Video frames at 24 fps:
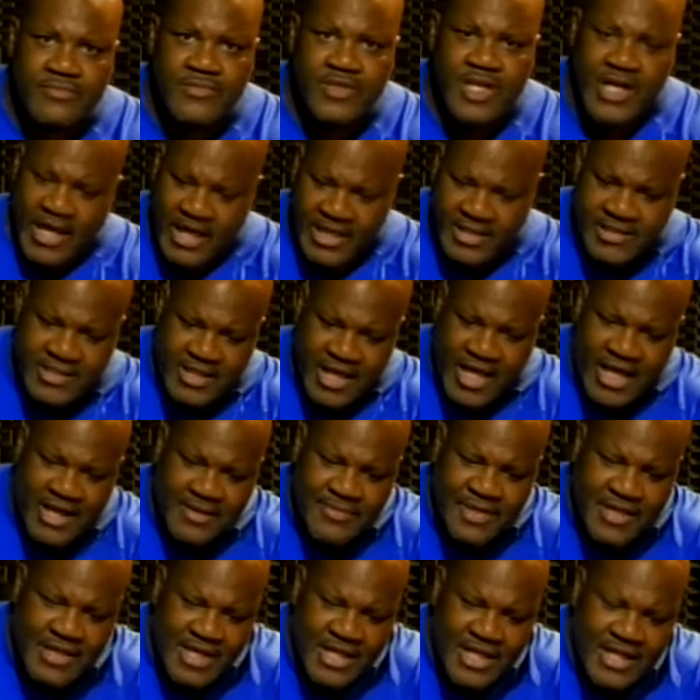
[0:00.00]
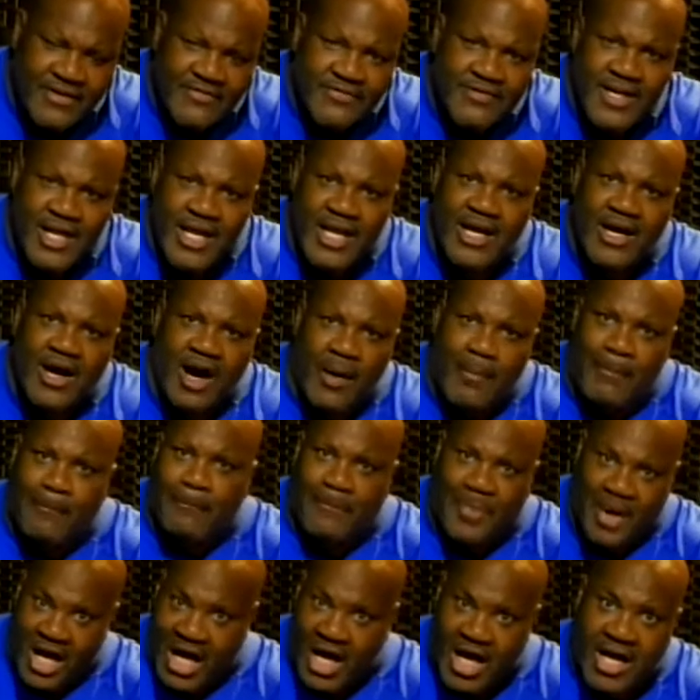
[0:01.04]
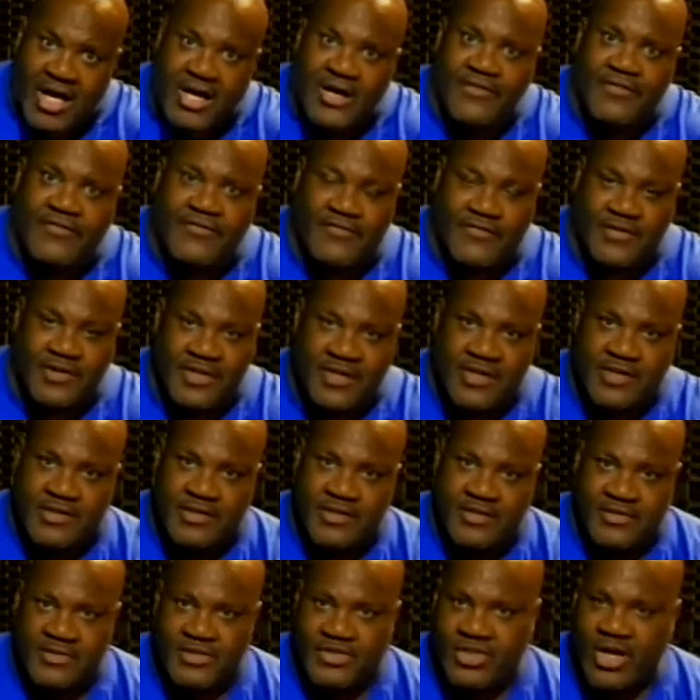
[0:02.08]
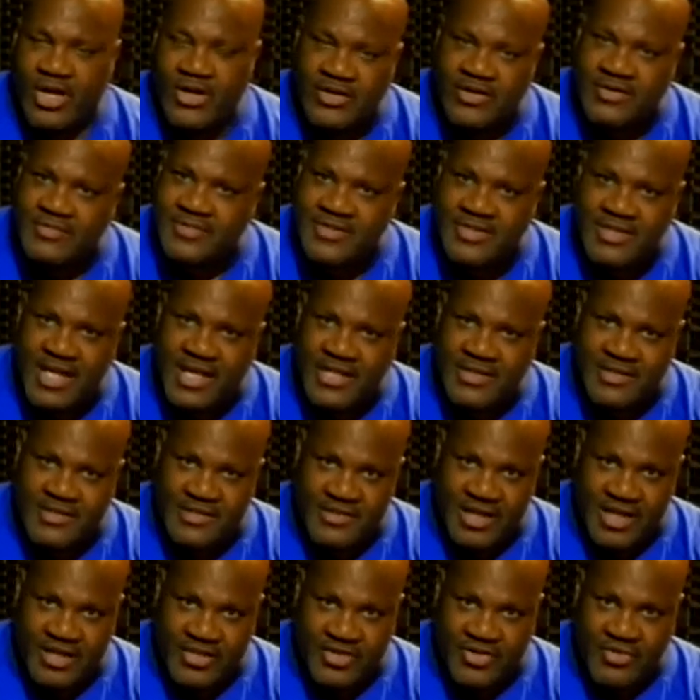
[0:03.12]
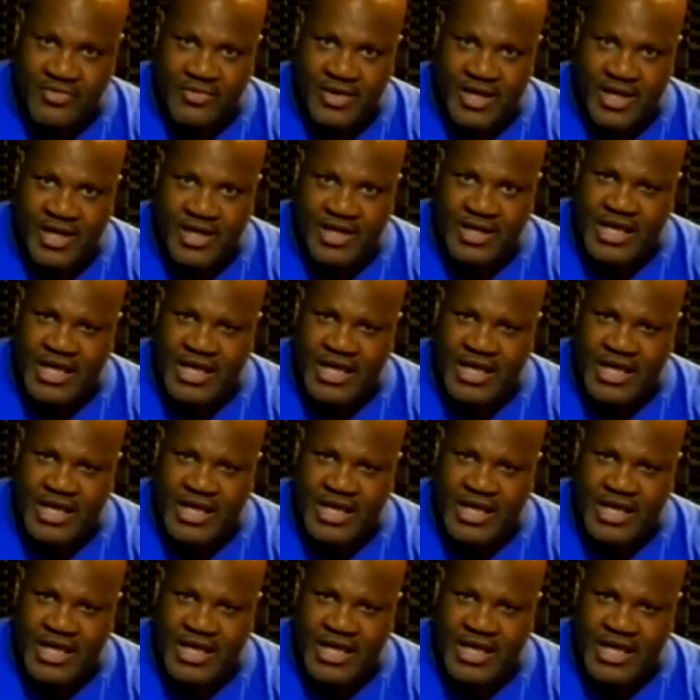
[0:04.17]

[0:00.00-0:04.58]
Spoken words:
It's time to live now above circumstances that you're in.